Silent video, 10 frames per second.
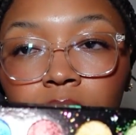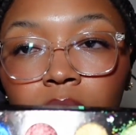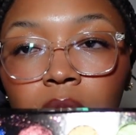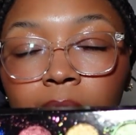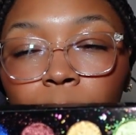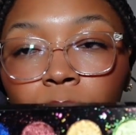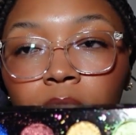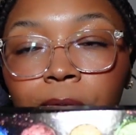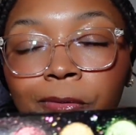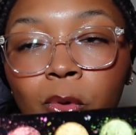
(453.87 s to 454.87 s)

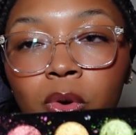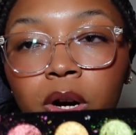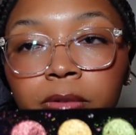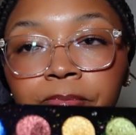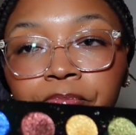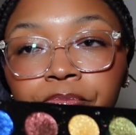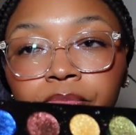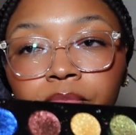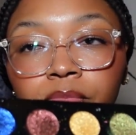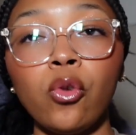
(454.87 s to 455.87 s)
Lightwork 4.
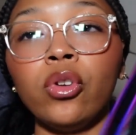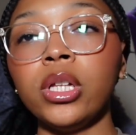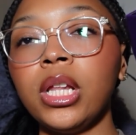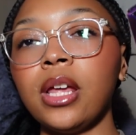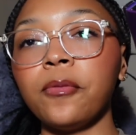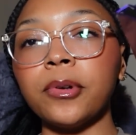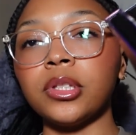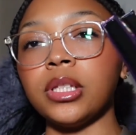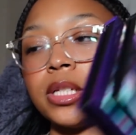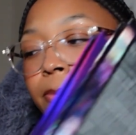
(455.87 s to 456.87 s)
I really love both
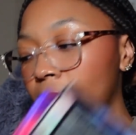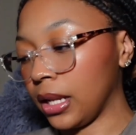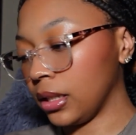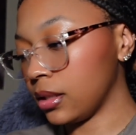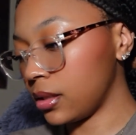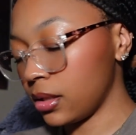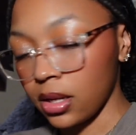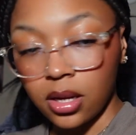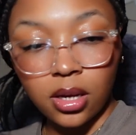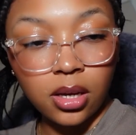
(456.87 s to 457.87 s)
of these palettes.
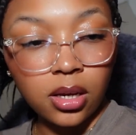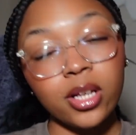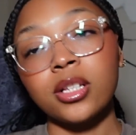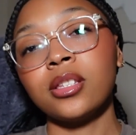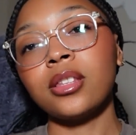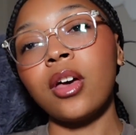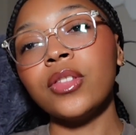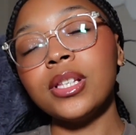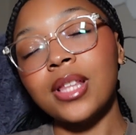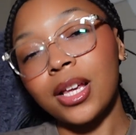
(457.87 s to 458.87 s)
So
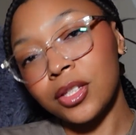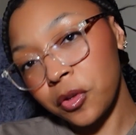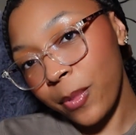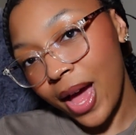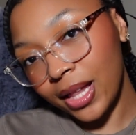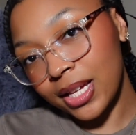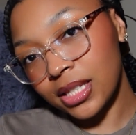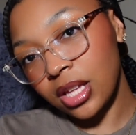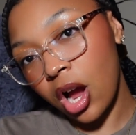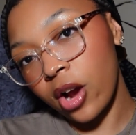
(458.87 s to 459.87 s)
these next two
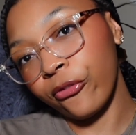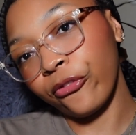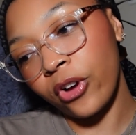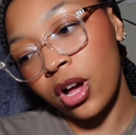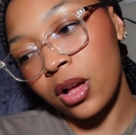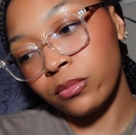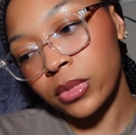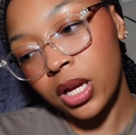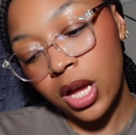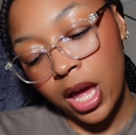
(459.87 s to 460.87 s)
palettes are from
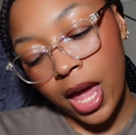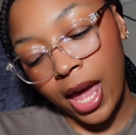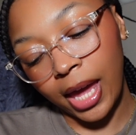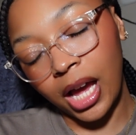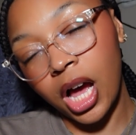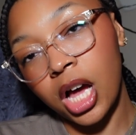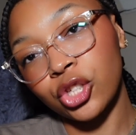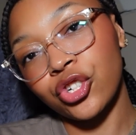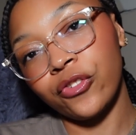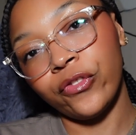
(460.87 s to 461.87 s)
a
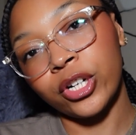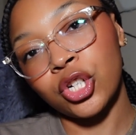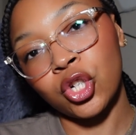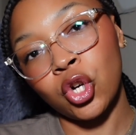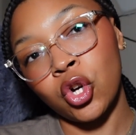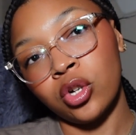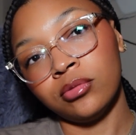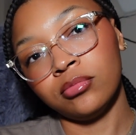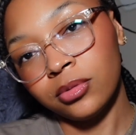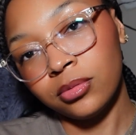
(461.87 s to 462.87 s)
controversial
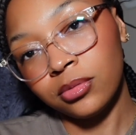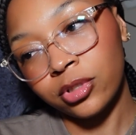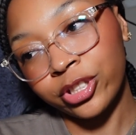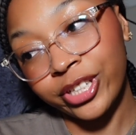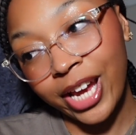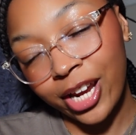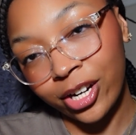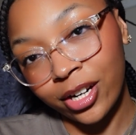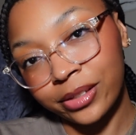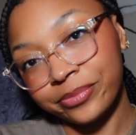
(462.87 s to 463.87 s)

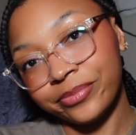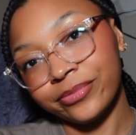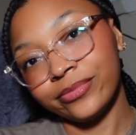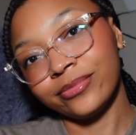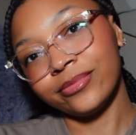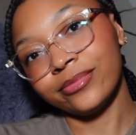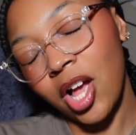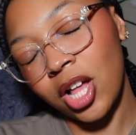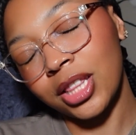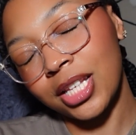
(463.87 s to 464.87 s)
creator
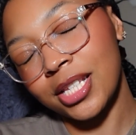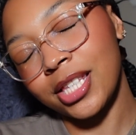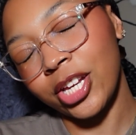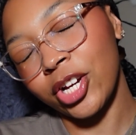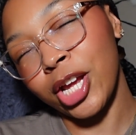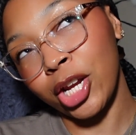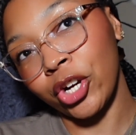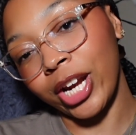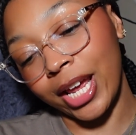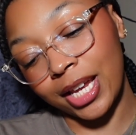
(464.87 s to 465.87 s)
on this here
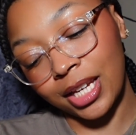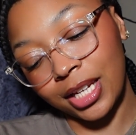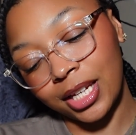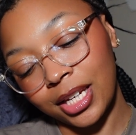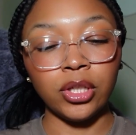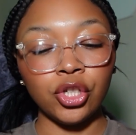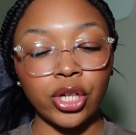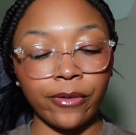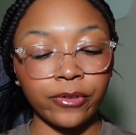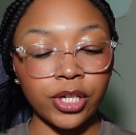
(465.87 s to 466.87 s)
internet. The
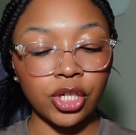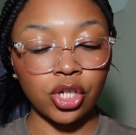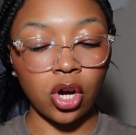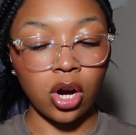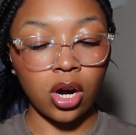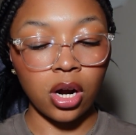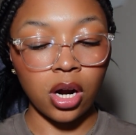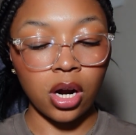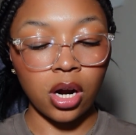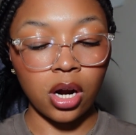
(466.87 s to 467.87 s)
Jeffree
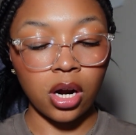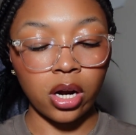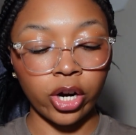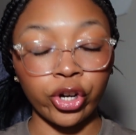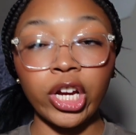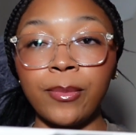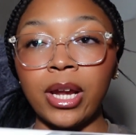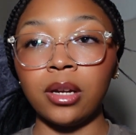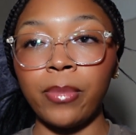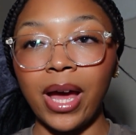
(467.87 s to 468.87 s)
Star
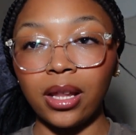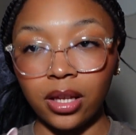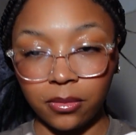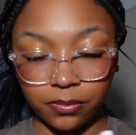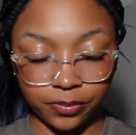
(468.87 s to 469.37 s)
cremated palette.